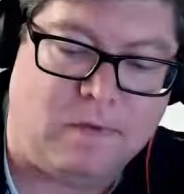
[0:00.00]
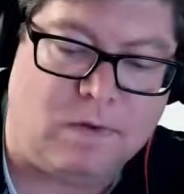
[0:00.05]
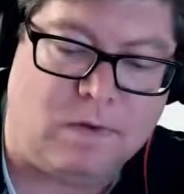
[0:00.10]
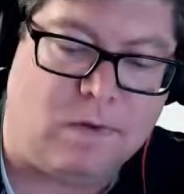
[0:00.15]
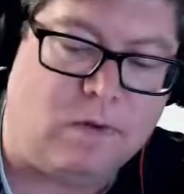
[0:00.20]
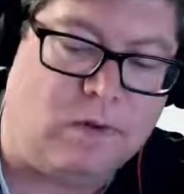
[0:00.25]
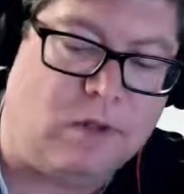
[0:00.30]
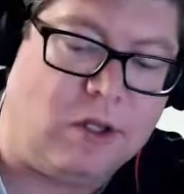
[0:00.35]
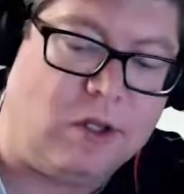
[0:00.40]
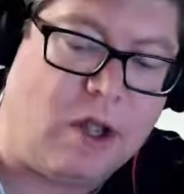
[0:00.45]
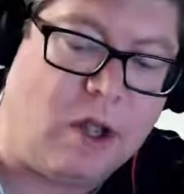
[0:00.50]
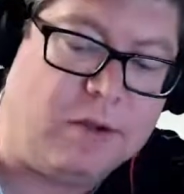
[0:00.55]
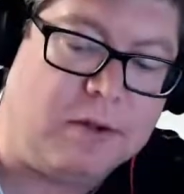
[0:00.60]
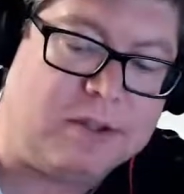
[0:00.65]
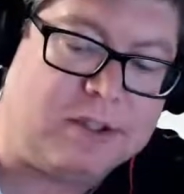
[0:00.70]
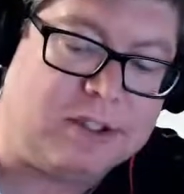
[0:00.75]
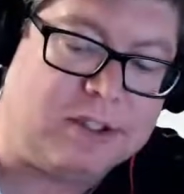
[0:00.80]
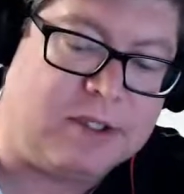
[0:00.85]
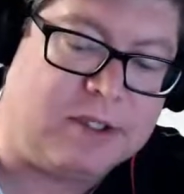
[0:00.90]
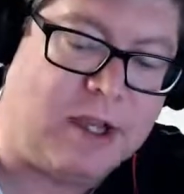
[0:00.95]
the
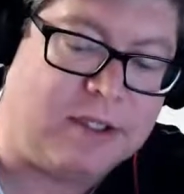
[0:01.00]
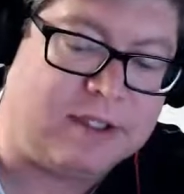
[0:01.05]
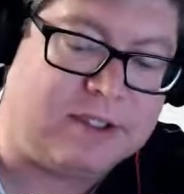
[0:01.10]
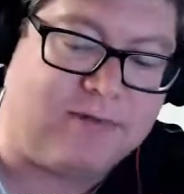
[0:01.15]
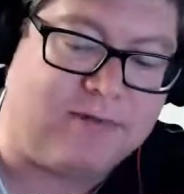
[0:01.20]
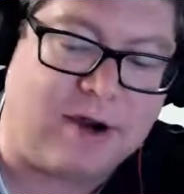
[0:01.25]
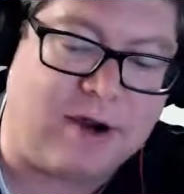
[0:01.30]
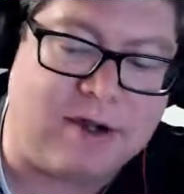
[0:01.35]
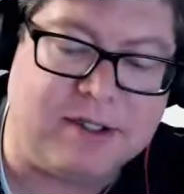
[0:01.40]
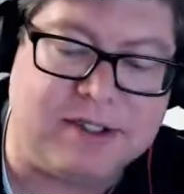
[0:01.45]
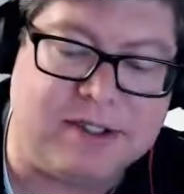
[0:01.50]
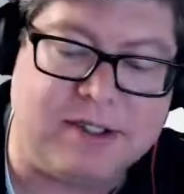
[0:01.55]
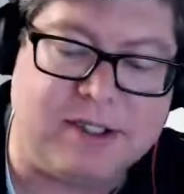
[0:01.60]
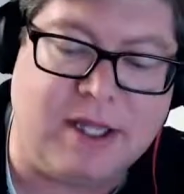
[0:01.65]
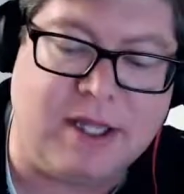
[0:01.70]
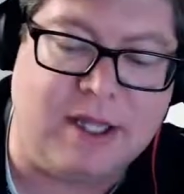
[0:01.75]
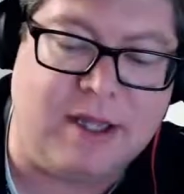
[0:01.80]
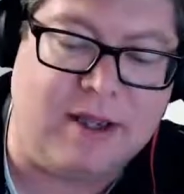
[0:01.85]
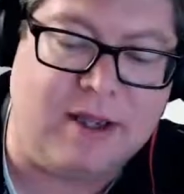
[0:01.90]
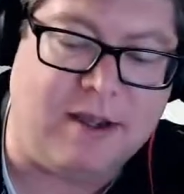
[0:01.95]
notes as far as
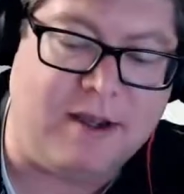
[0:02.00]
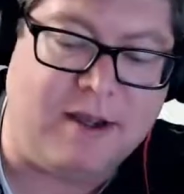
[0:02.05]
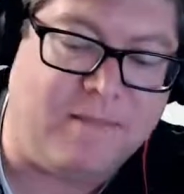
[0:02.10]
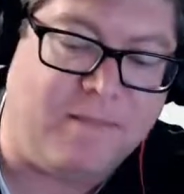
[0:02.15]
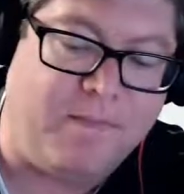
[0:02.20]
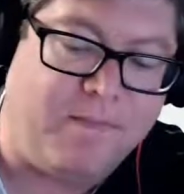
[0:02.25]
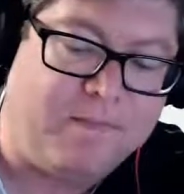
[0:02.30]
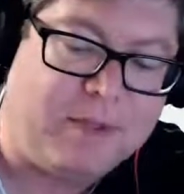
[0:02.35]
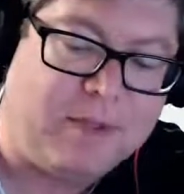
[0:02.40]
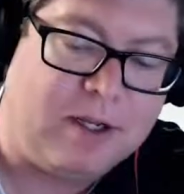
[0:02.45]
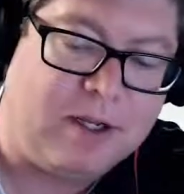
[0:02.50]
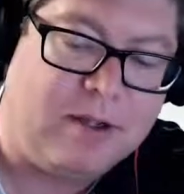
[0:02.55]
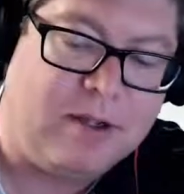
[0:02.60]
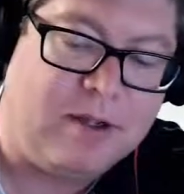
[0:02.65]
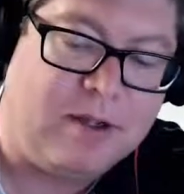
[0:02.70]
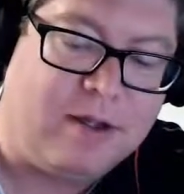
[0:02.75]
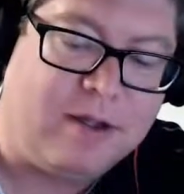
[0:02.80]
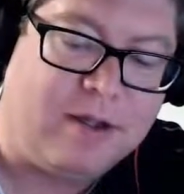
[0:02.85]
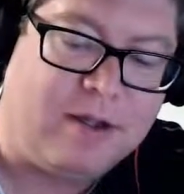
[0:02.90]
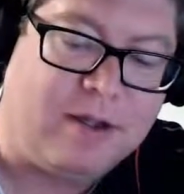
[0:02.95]
the
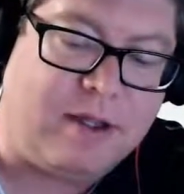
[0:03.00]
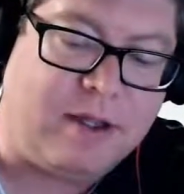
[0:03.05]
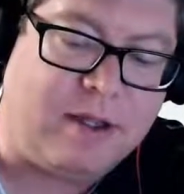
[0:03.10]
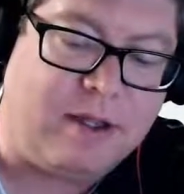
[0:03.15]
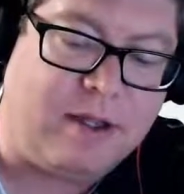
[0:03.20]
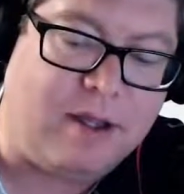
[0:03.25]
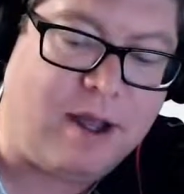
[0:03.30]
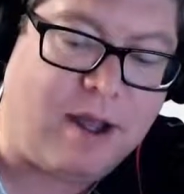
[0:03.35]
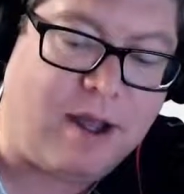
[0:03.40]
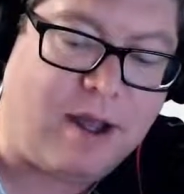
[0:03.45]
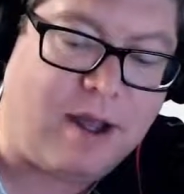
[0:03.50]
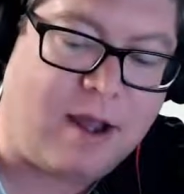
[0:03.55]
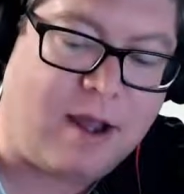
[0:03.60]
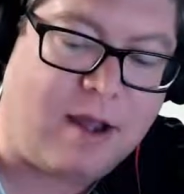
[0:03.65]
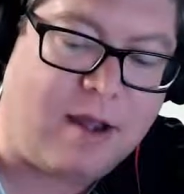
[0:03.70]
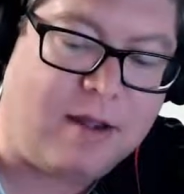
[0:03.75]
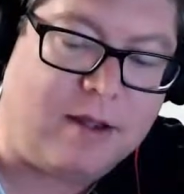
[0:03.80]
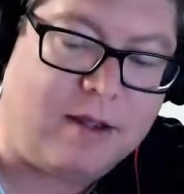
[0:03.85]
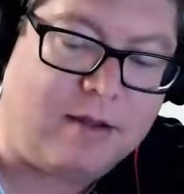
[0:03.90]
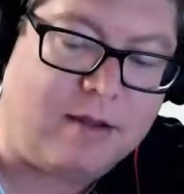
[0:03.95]
the
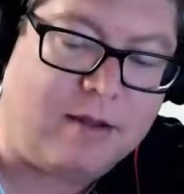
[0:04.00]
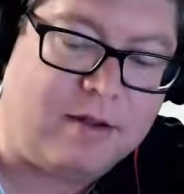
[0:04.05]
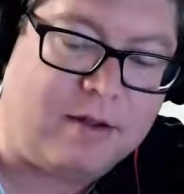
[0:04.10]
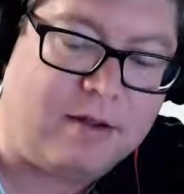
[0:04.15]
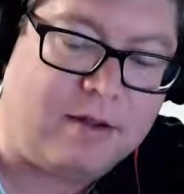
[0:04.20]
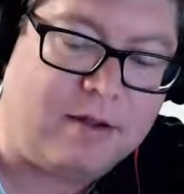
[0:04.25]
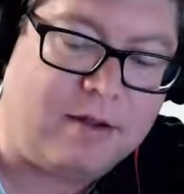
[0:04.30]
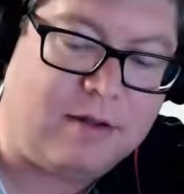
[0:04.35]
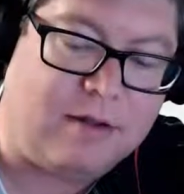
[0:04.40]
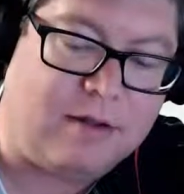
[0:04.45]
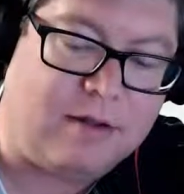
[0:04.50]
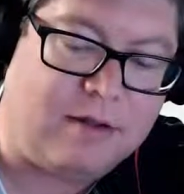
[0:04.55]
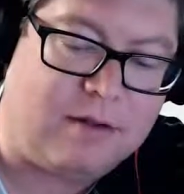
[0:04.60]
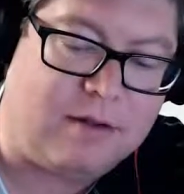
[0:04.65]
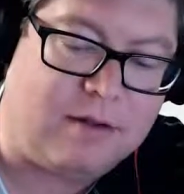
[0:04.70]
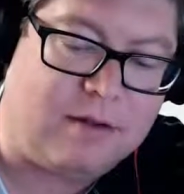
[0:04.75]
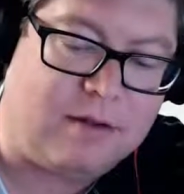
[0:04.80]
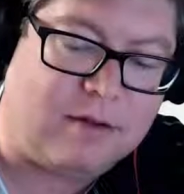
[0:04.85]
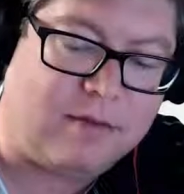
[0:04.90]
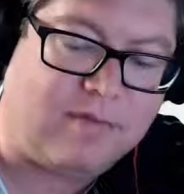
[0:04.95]
uh,
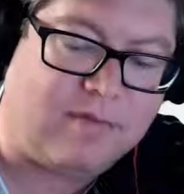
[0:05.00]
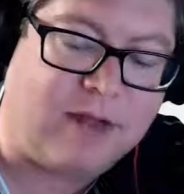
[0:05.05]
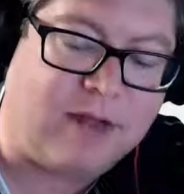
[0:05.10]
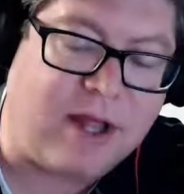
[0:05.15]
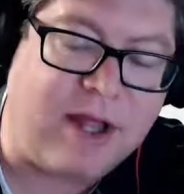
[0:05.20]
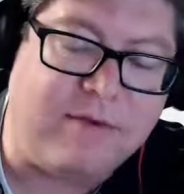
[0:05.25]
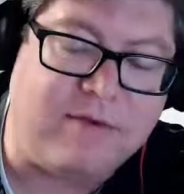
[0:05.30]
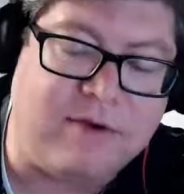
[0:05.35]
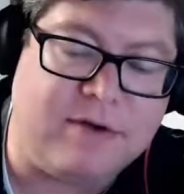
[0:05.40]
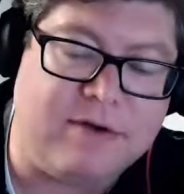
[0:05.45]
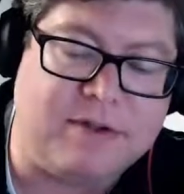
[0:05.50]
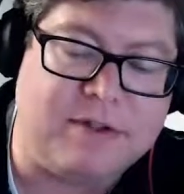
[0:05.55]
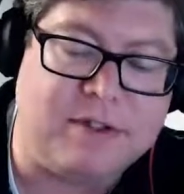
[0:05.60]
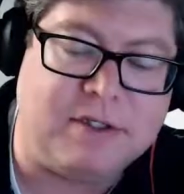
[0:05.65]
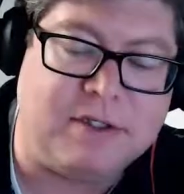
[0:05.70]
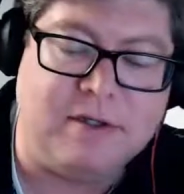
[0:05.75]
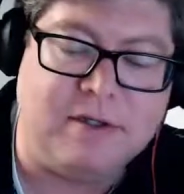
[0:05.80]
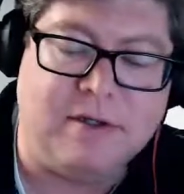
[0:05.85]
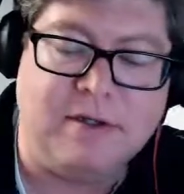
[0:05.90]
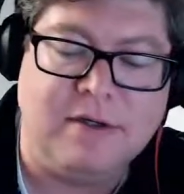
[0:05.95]
the
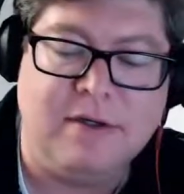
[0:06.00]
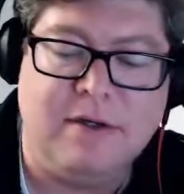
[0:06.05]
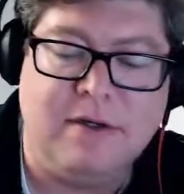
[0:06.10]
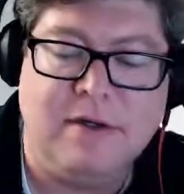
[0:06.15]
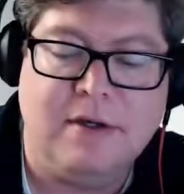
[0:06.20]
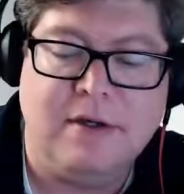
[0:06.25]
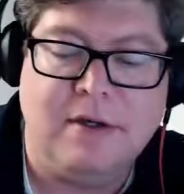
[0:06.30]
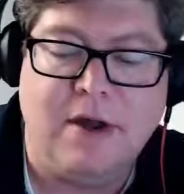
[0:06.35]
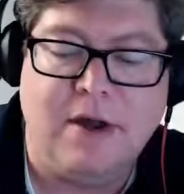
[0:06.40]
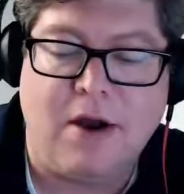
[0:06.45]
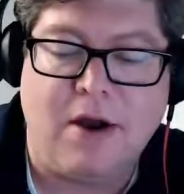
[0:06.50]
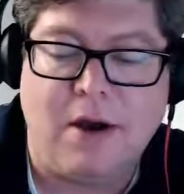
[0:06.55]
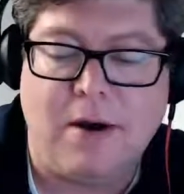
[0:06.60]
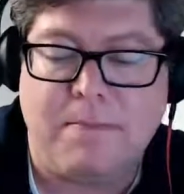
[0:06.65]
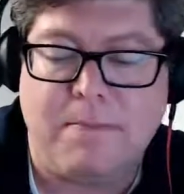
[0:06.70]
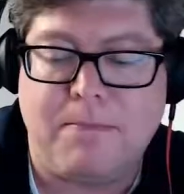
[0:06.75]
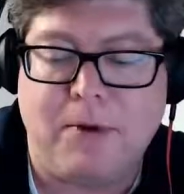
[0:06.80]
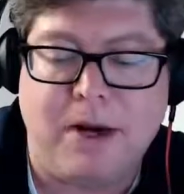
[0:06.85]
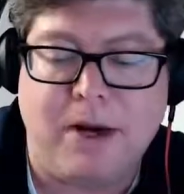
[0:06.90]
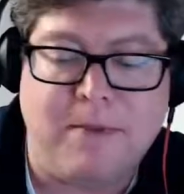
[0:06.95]
flavors
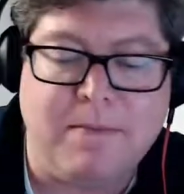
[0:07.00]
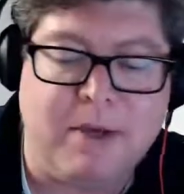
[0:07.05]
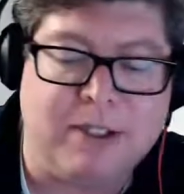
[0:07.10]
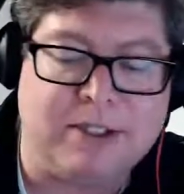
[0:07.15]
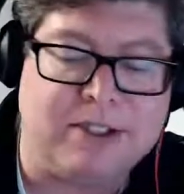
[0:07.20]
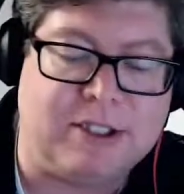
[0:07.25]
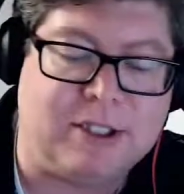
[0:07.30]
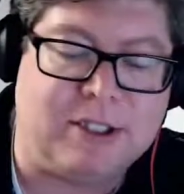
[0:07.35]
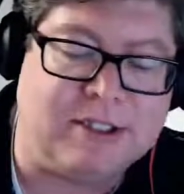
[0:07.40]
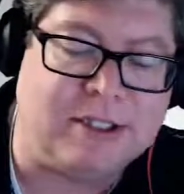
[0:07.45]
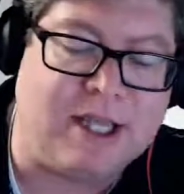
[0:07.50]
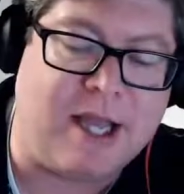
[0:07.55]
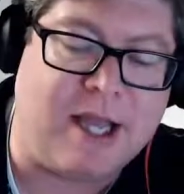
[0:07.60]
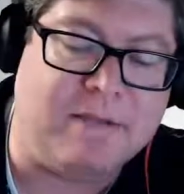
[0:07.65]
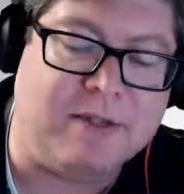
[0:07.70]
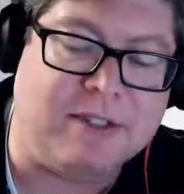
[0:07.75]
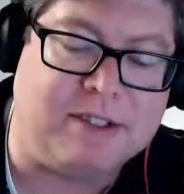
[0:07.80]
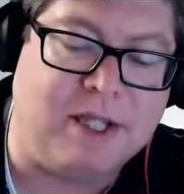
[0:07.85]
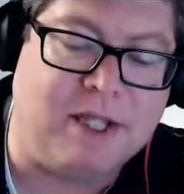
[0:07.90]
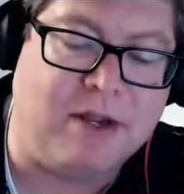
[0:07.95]
are pretty much the
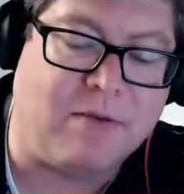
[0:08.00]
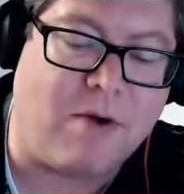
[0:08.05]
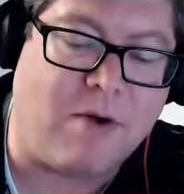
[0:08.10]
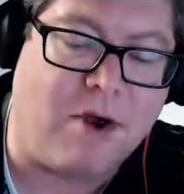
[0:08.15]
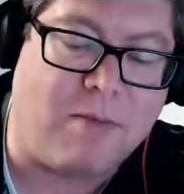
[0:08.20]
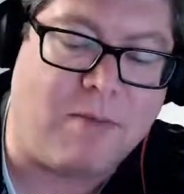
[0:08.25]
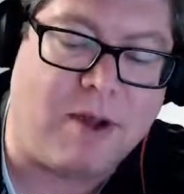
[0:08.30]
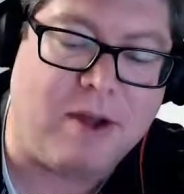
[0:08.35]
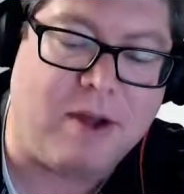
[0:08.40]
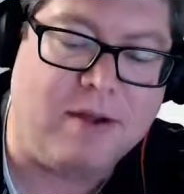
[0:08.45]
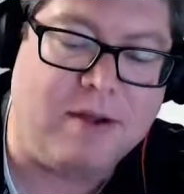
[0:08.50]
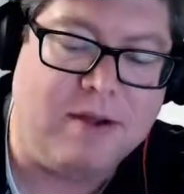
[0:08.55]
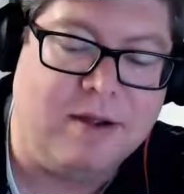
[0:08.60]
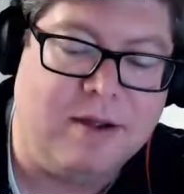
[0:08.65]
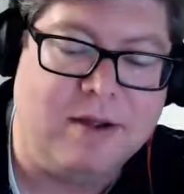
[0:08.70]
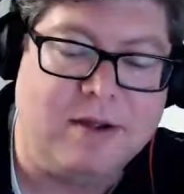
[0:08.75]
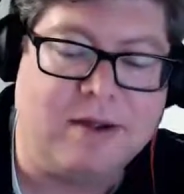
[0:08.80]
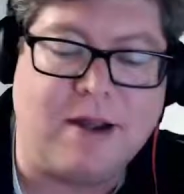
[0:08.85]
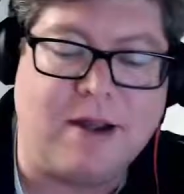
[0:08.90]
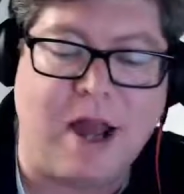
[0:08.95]
same as the aroma.
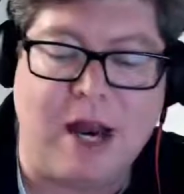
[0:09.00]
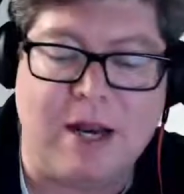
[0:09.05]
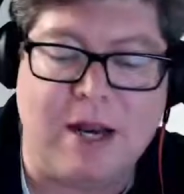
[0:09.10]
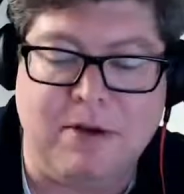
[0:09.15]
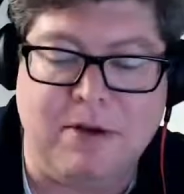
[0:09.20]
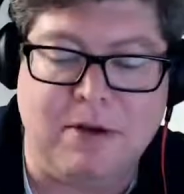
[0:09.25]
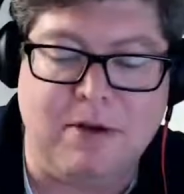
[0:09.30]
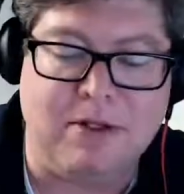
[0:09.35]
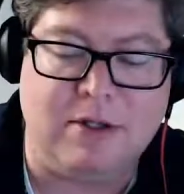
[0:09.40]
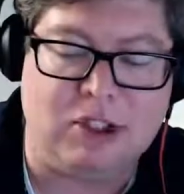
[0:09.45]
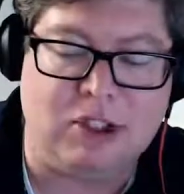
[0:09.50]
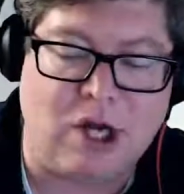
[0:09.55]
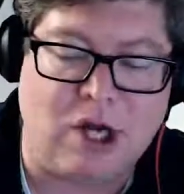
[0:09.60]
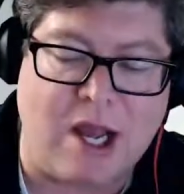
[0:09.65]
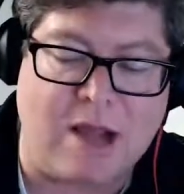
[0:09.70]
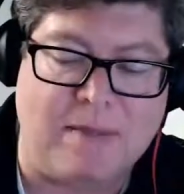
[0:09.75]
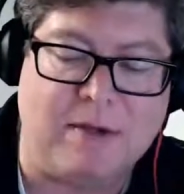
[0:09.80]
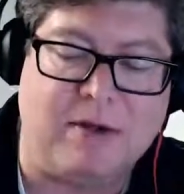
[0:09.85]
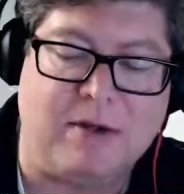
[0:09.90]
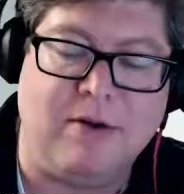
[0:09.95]
Kind of muted,
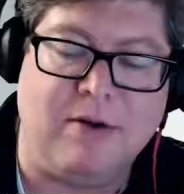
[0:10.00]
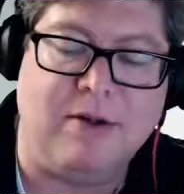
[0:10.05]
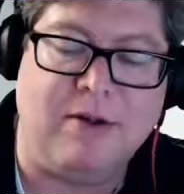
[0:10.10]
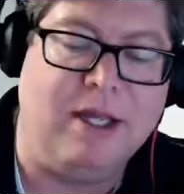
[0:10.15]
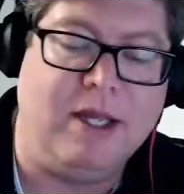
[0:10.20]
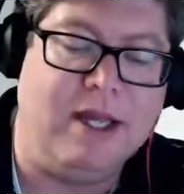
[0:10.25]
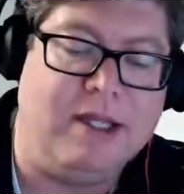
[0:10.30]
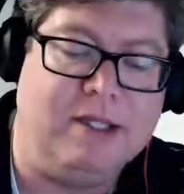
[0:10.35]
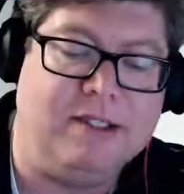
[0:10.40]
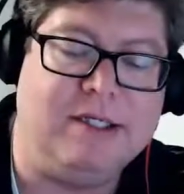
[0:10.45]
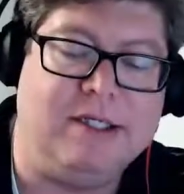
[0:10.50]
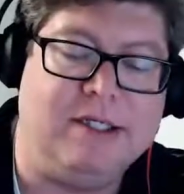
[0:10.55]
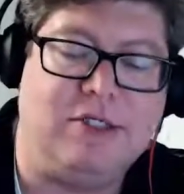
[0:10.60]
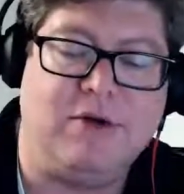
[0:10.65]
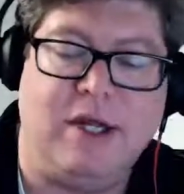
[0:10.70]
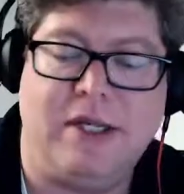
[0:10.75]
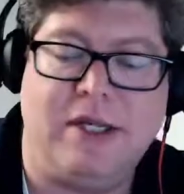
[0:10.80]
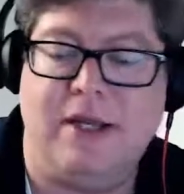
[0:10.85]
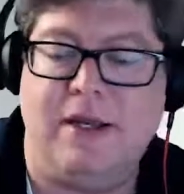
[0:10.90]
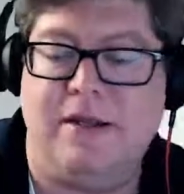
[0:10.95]
tropical, easy
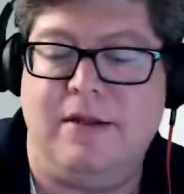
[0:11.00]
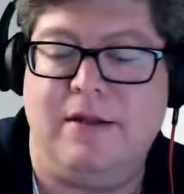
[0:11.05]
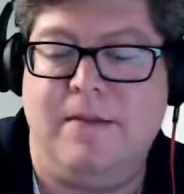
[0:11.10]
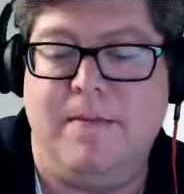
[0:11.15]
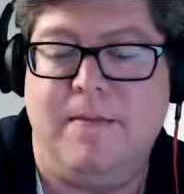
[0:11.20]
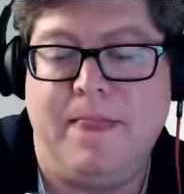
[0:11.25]
drinking.